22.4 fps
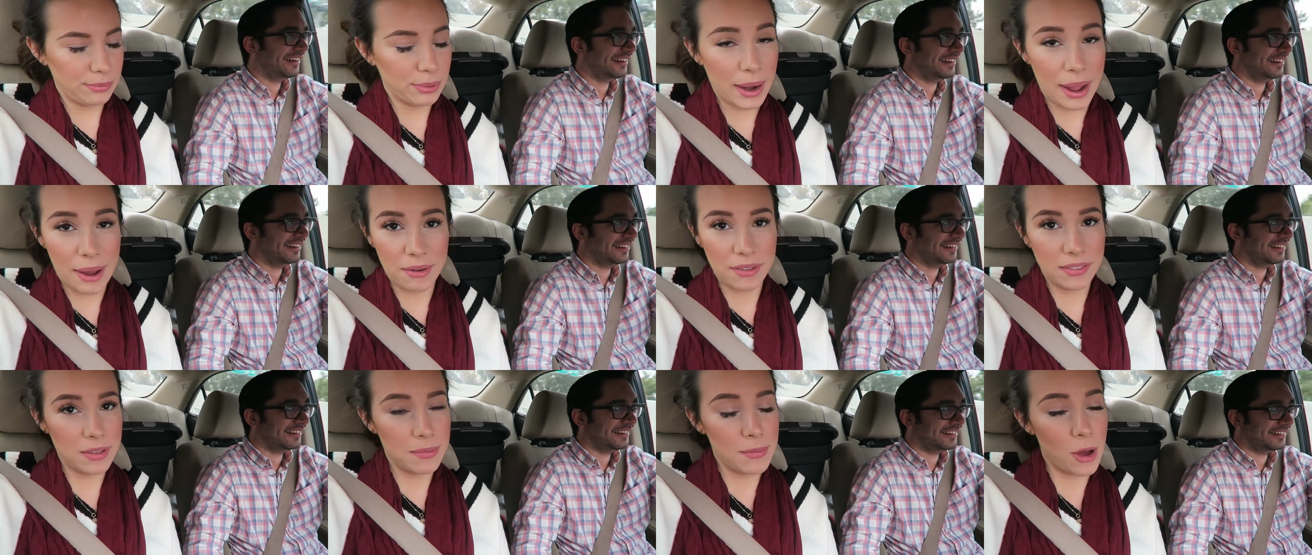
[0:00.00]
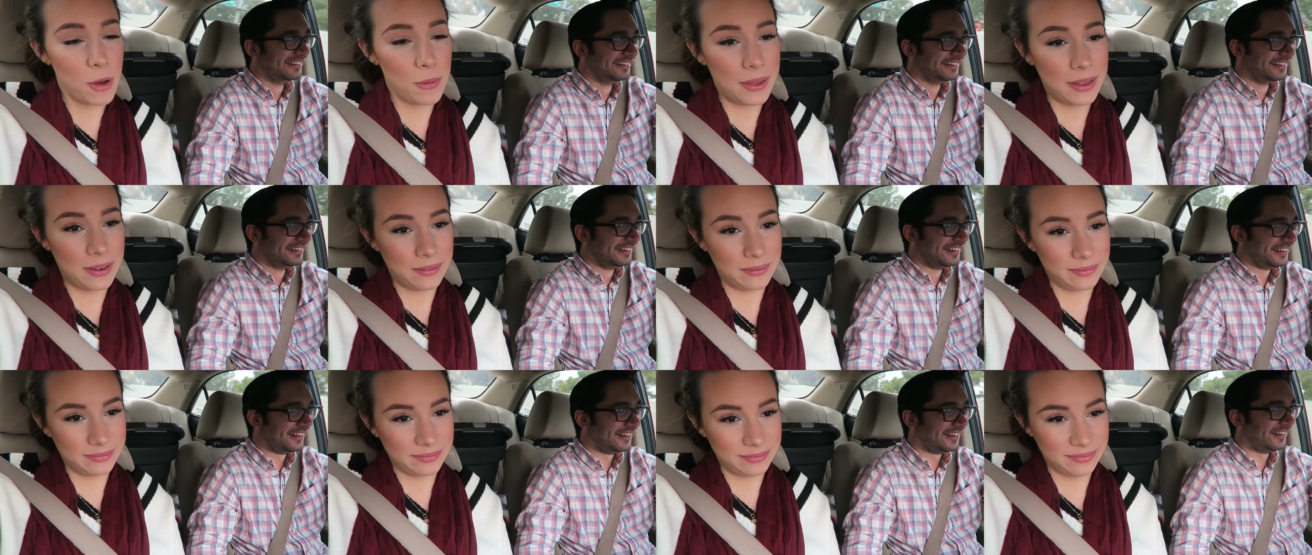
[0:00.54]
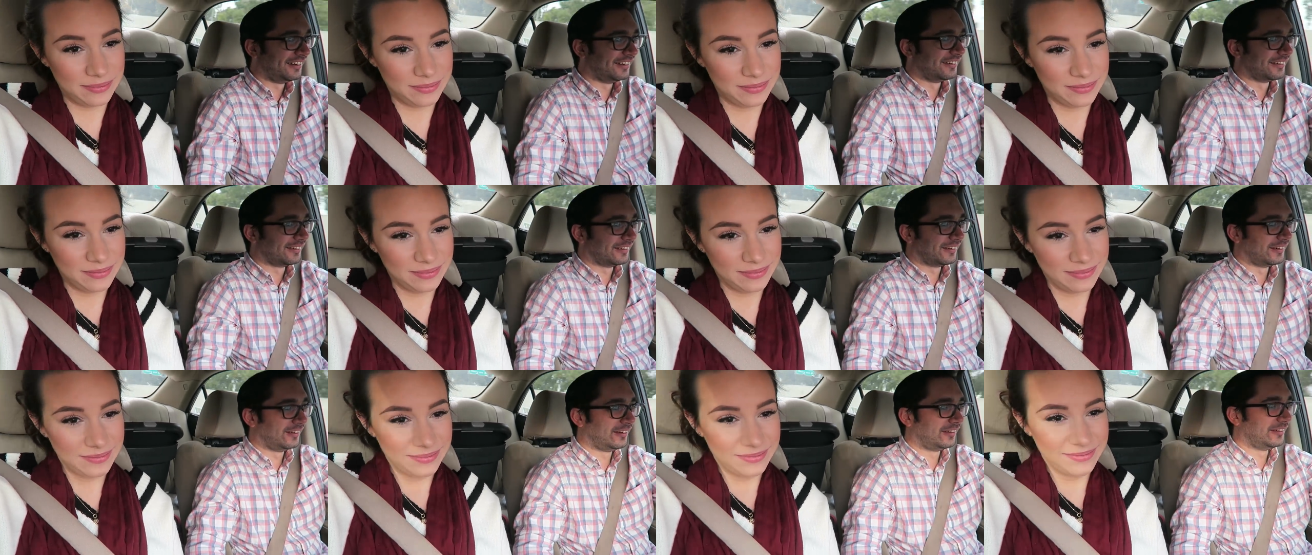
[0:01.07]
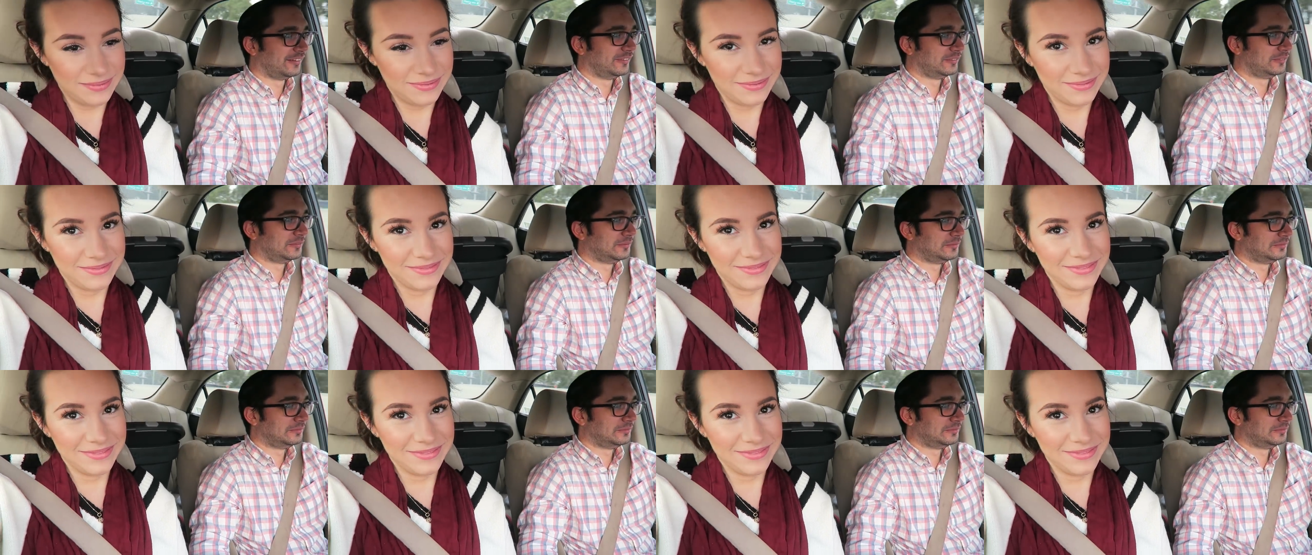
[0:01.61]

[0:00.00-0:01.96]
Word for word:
Speaker 1: proud of the moment. Oh God.